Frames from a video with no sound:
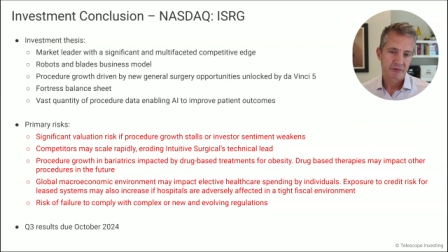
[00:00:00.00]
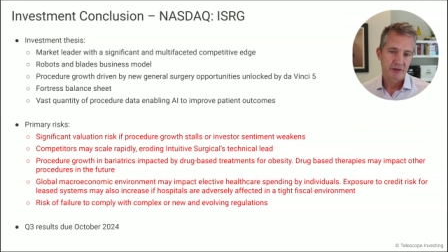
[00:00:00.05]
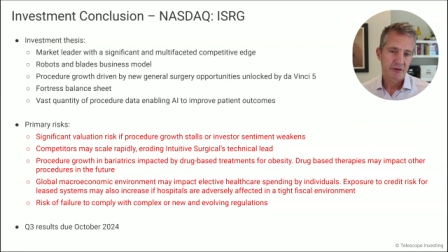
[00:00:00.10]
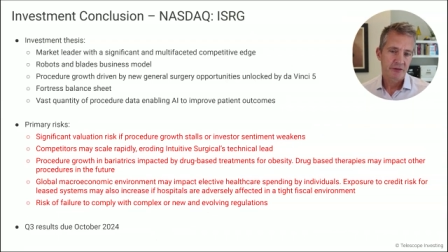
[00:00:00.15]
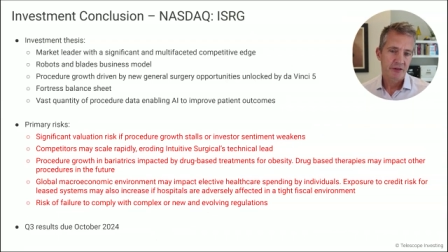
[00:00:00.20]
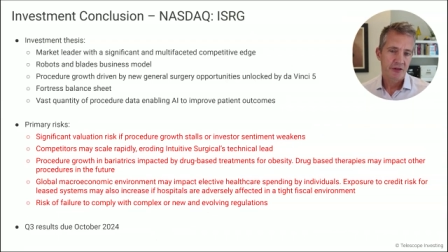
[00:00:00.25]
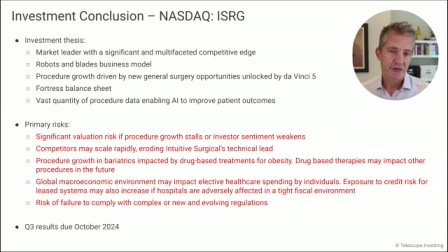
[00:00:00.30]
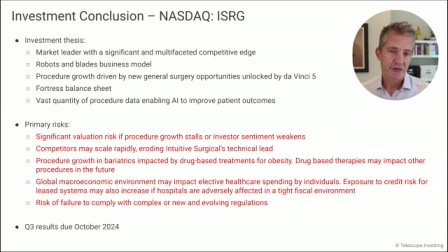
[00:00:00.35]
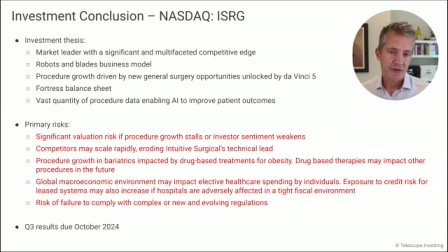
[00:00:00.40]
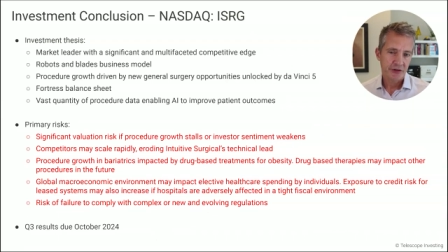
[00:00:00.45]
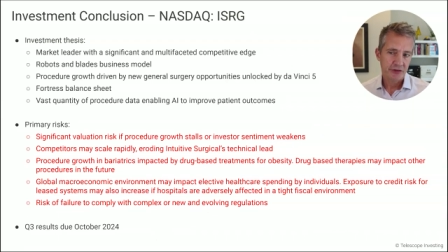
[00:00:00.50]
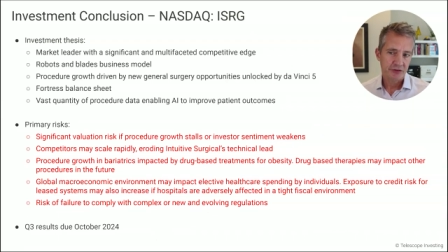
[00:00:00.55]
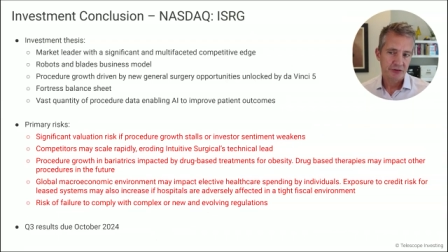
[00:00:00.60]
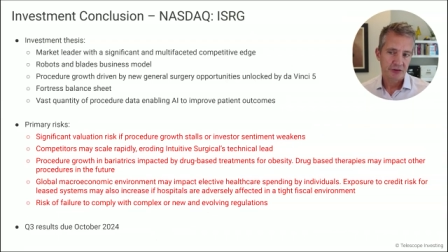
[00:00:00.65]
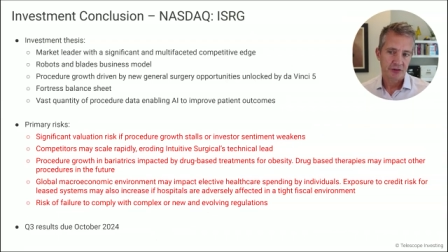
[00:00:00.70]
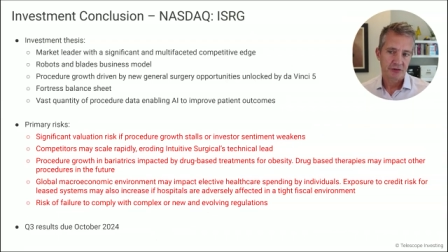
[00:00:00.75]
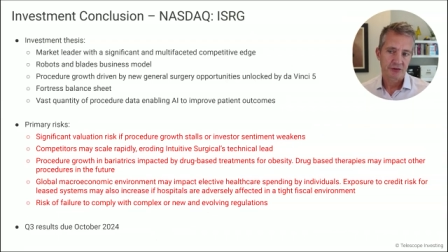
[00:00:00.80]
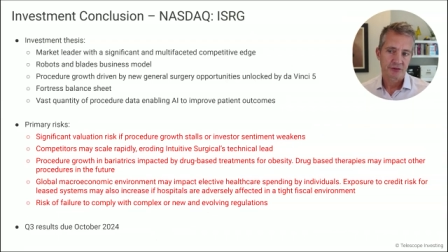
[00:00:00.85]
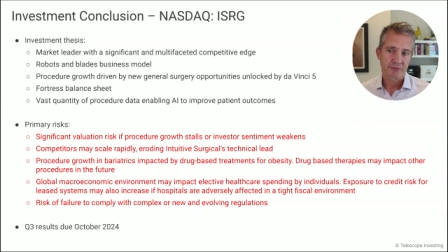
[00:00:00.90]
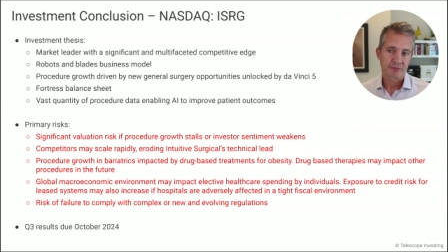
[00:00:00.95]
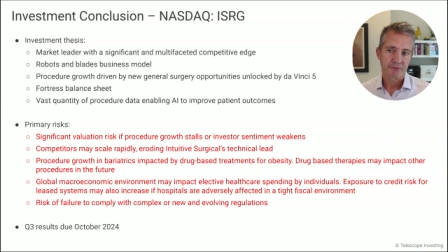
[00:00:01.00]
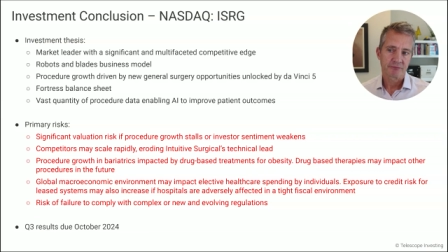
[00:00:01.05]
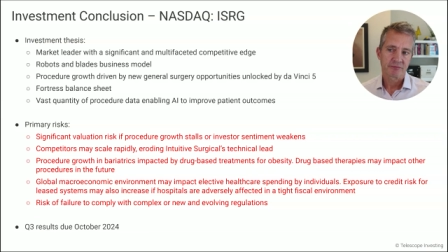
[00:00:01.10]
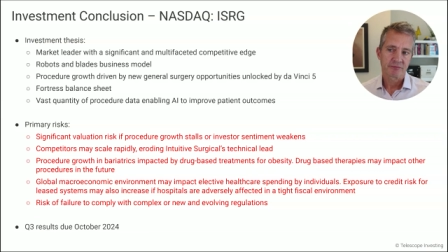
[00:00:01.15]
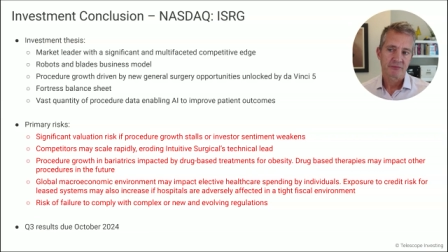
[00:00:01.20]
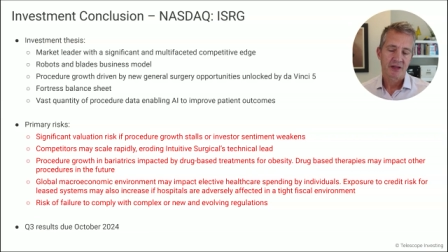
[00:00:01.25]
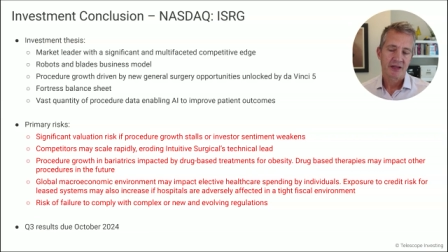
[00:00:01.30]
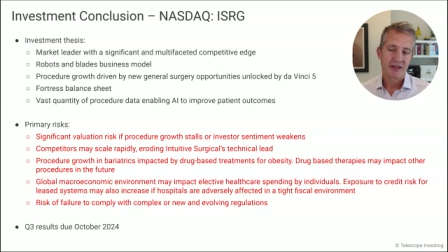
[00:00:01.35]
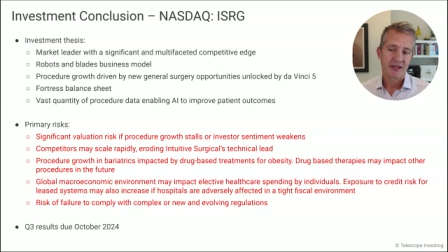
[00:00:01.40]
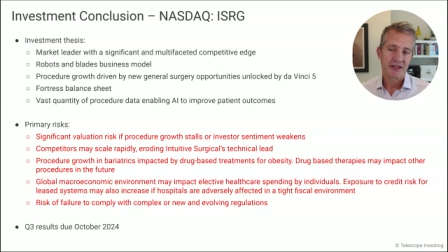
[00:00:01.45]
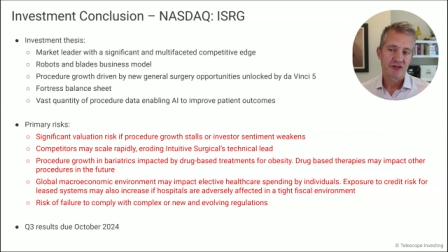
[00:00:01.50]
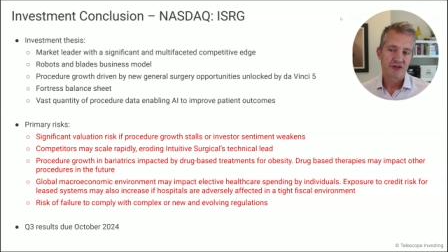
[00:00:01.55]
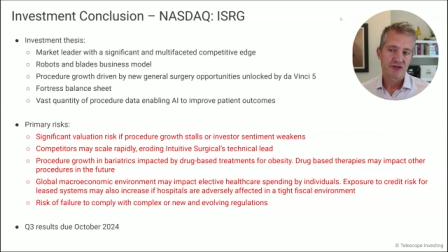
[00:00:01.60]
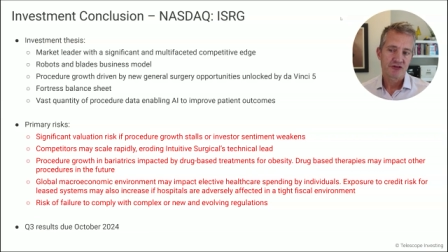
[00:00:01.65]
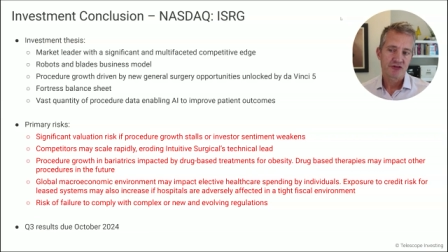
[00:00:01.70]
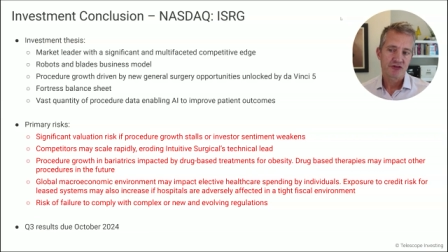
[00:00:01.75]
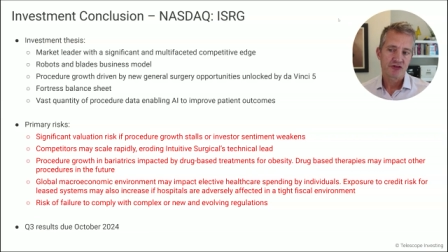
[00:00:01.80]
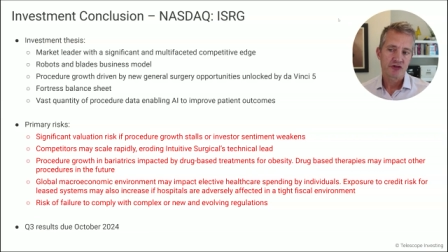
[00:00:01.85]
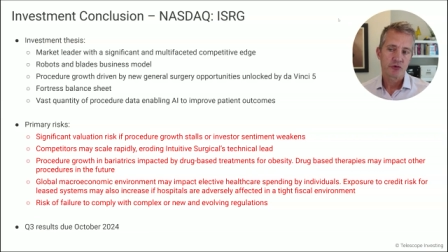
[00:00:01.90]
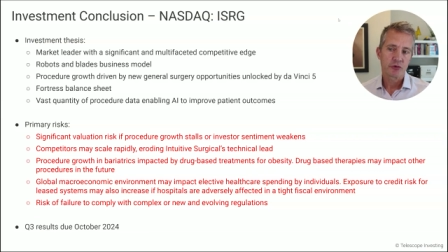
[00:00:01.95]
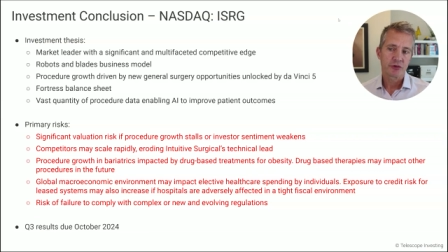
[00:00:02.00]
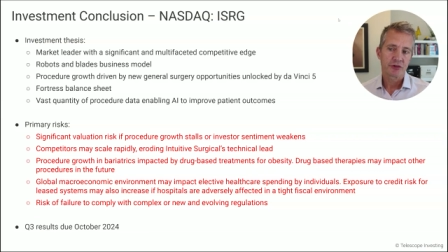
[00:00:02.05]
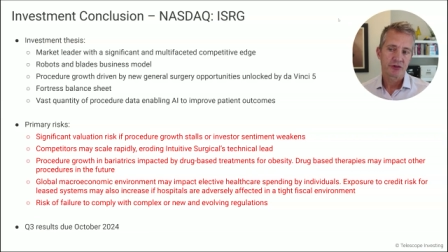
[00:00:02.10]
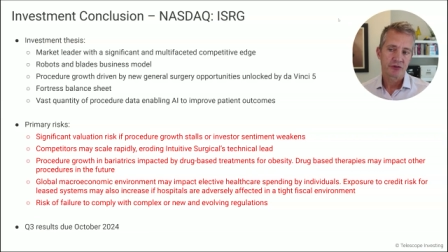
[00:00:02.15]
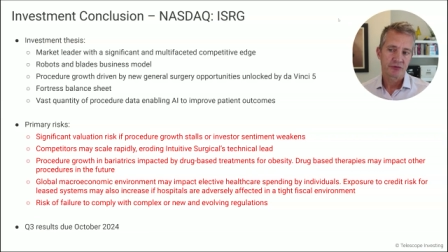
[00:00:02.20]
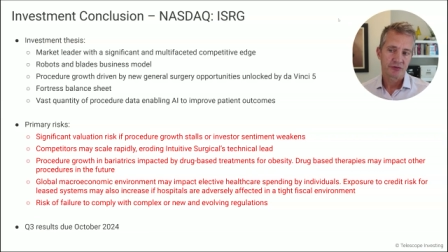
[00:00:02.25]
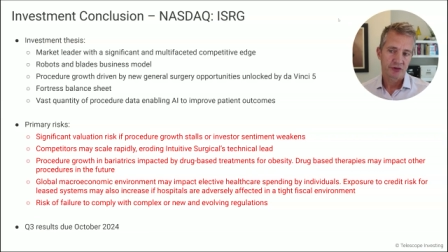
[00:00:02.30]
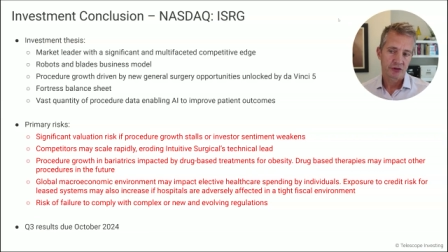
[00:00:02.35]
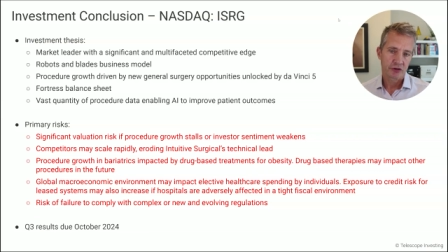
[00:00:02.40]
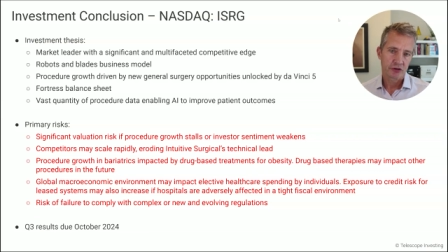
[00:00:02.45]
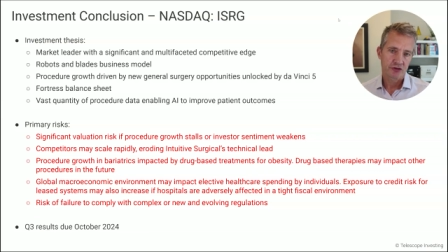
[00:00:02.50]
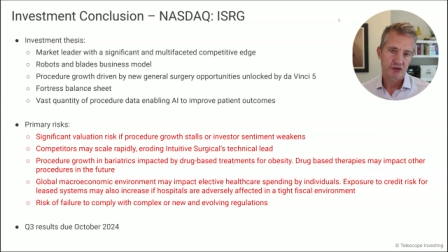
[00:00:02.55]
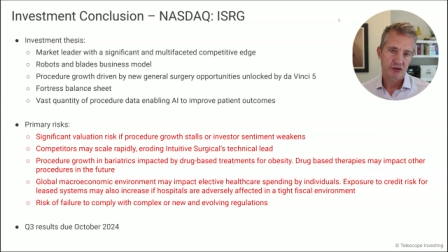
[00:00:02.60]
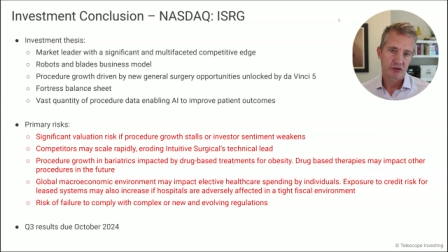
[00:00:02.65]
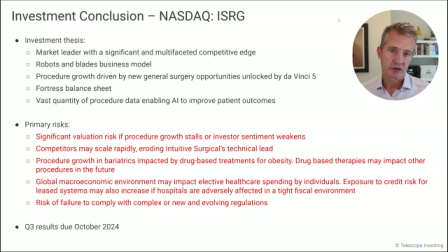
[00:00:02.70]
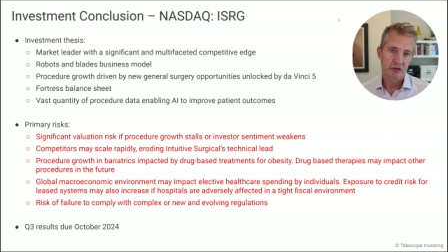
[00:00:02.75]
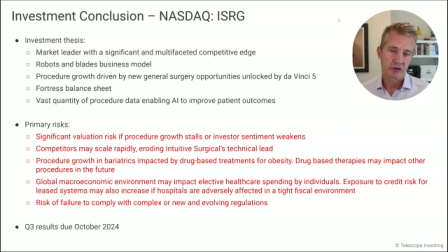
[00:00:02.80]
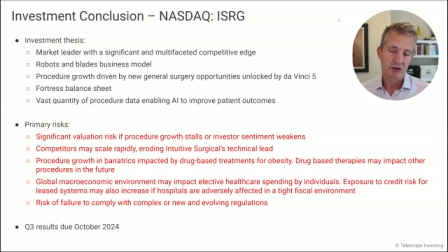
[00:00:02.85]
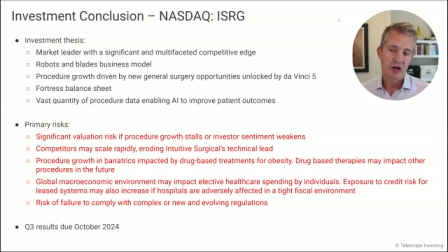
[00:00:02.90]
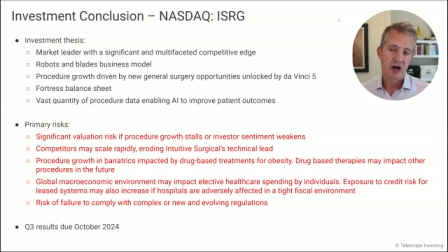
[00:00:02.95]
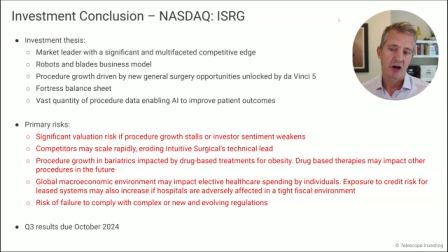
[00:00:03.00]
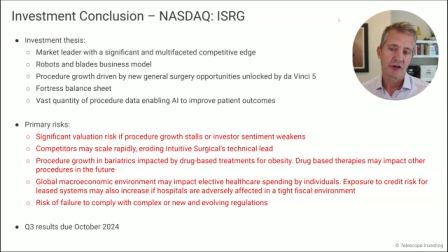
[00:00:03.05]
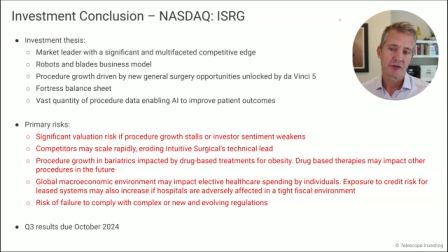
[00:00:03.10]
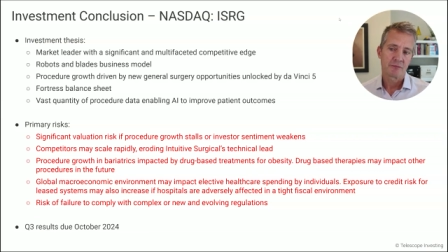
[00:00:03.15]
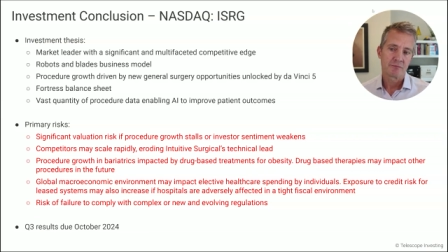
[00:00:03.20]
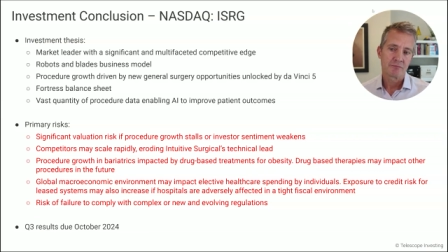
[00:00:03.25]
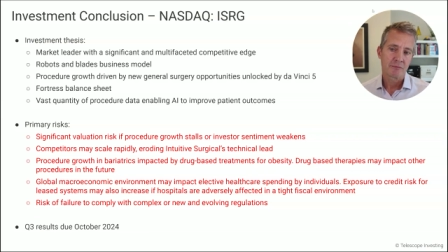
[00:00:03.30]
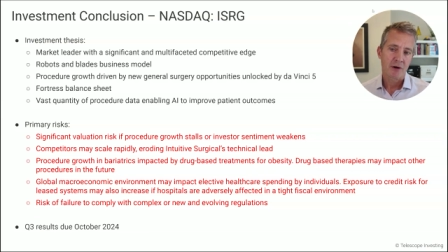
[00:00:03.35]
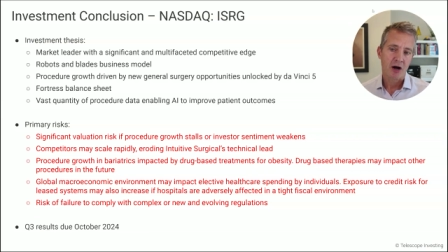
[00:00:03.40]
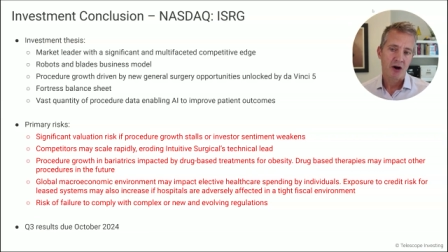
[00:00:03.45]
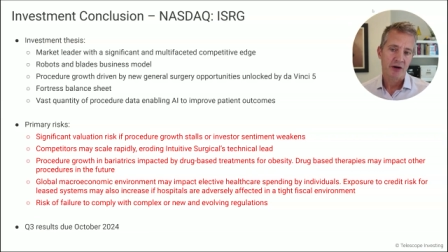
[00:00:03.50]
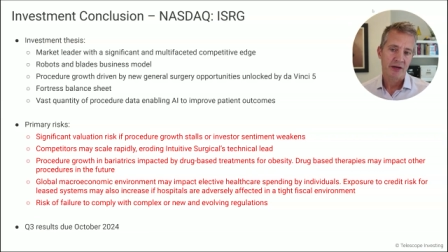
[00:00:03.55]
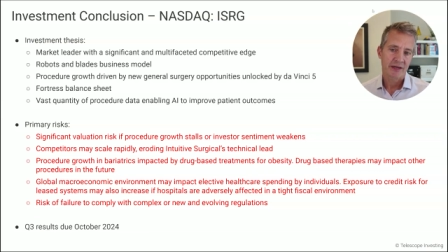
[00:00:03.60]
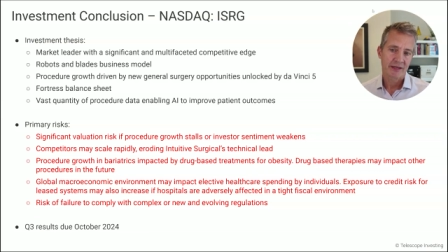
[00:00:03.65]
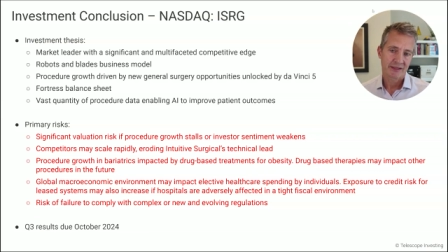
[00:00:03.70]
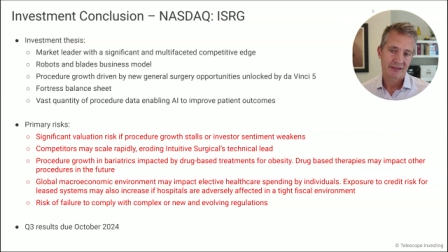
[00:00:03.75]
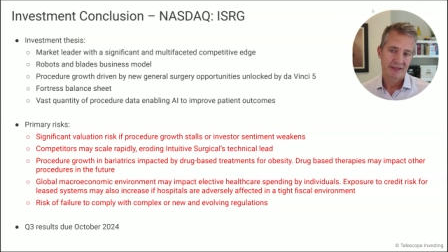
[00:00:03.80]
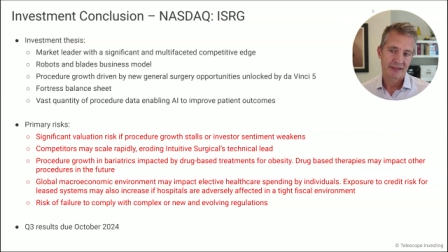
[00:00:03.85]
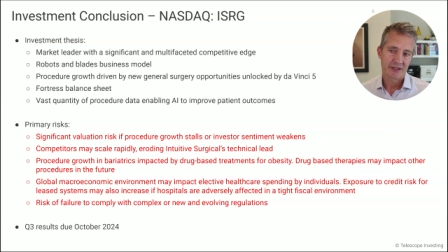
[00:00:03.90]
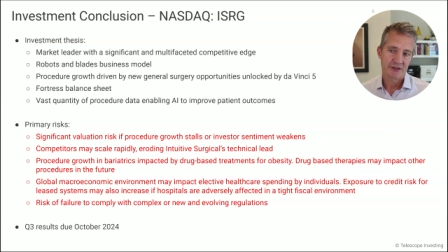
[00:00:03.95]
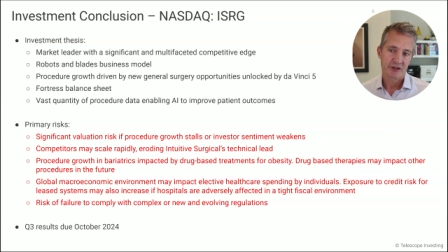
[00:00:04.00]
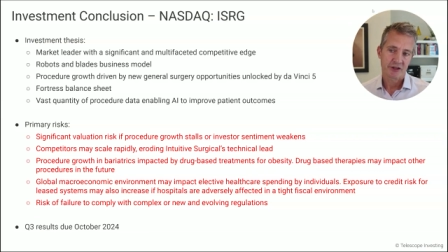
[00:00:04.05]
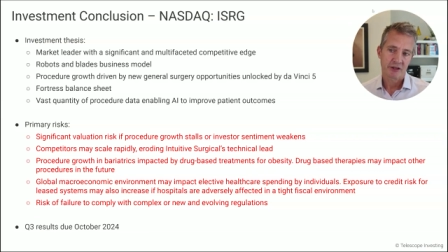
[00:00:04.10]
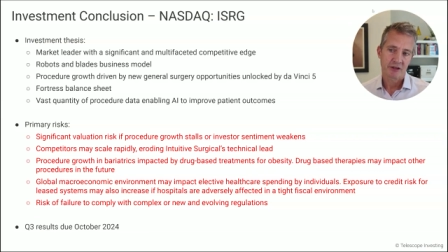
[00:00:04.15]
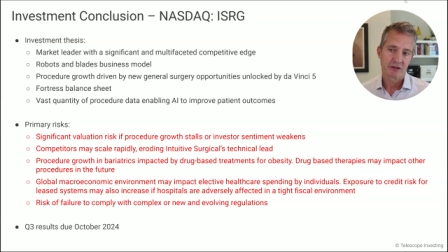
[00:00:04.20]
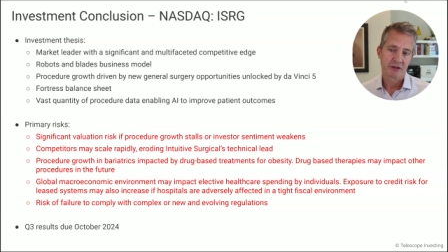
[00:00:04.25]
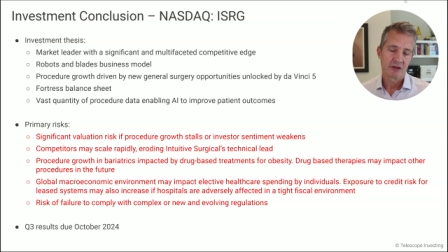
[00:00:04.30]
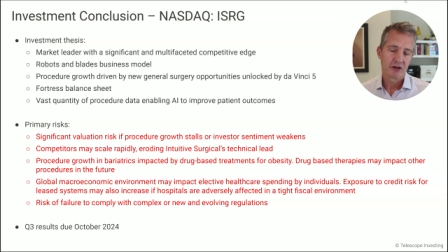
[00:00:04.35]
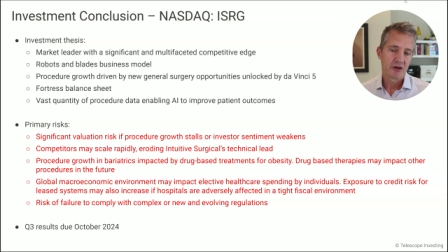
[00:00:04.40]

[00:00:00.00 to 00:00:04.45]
The thesis Intuitive Surgical are the market leader